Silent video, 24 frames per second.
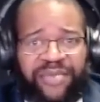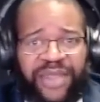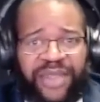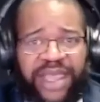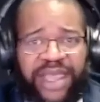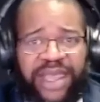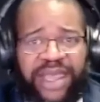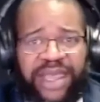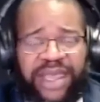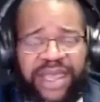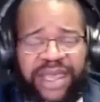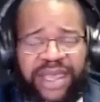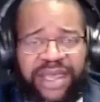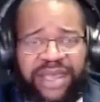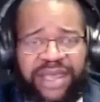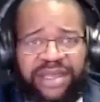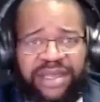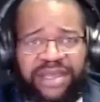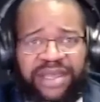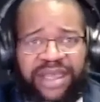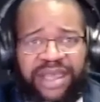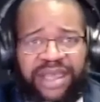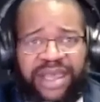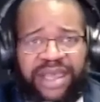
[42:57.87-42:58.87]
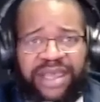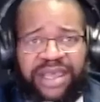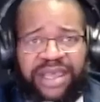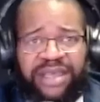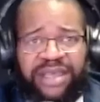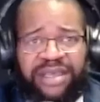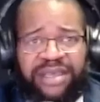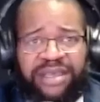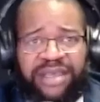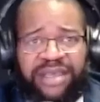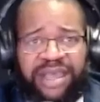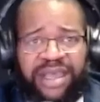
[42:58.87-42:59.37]
And
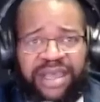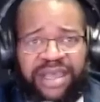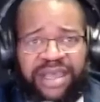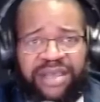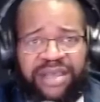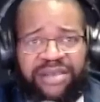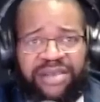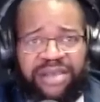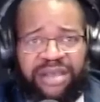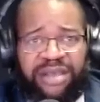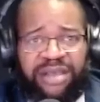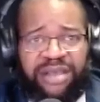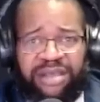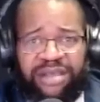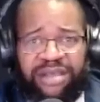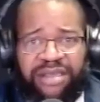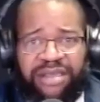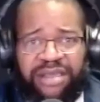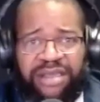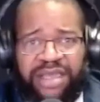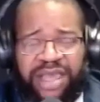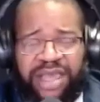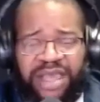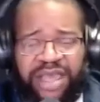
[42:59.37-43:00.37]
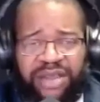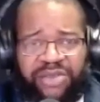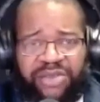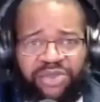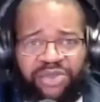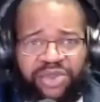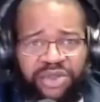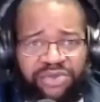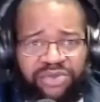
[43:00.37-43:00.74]
again,